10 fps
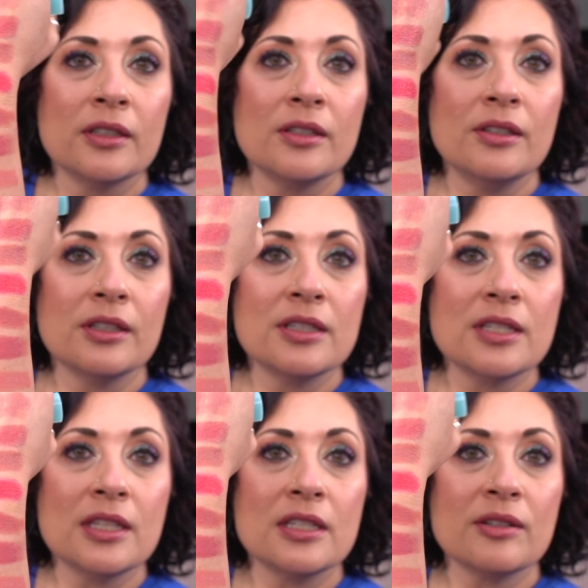you can
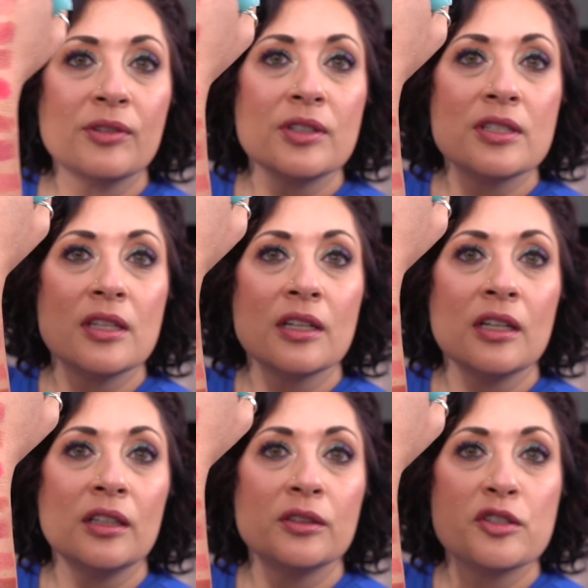see the difference in the
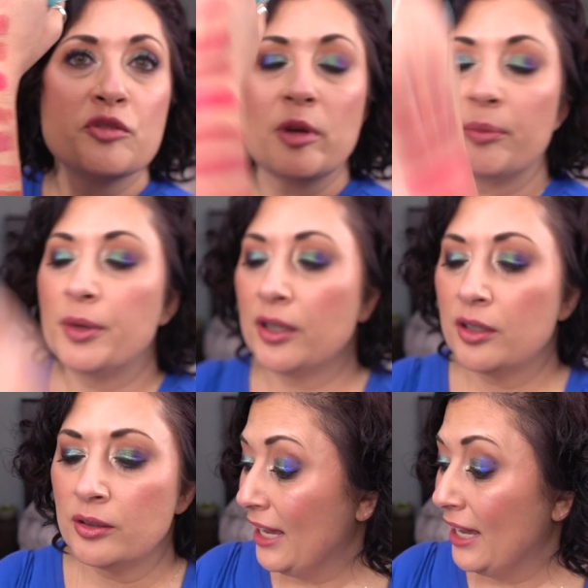colors from up here.